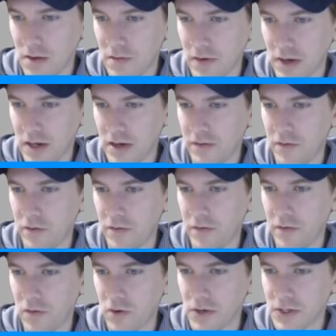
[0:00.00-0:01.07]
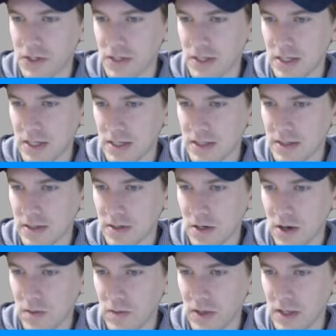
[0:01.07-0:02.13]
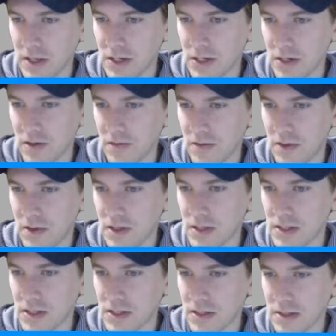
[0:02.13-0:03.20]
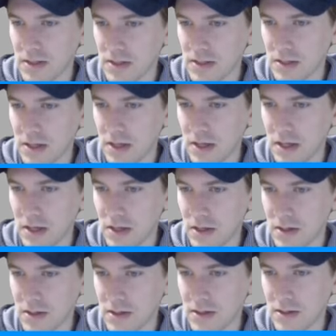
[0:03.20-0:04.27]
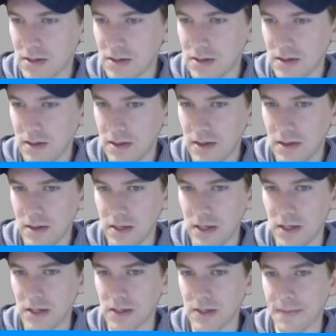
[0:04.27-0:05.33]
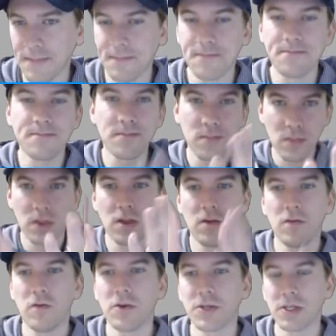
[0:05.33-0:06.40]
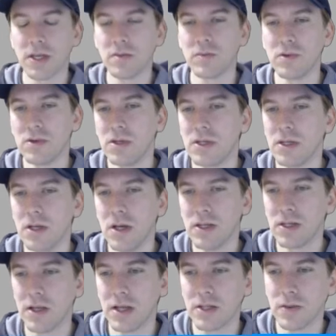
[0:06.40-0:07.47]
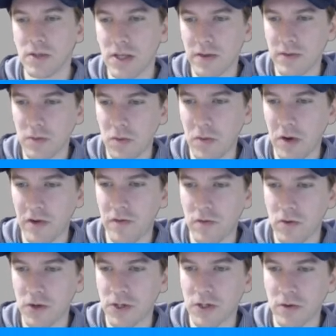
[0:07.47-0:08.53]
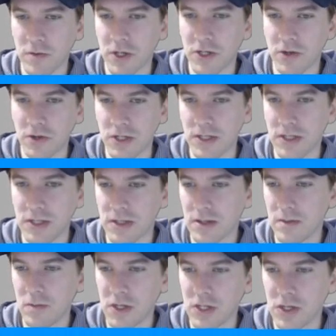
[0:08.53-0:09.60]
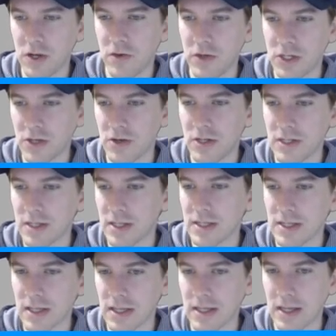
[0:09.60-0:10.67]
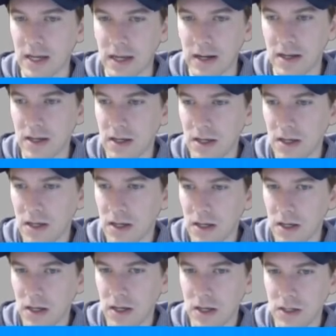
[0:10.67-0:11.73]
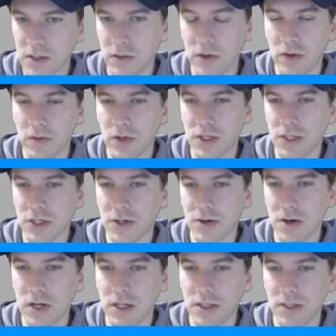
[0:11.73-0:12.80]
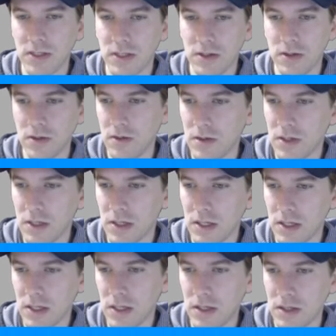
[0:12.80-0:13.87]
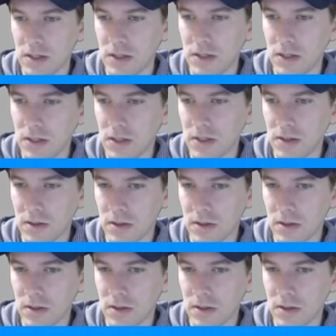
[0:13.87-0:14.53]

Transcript: I have the forest, it's a combination of this and these, for example. So that's what gives me my forest or my trees, my snowy trees, things like that. So what I want to try to do is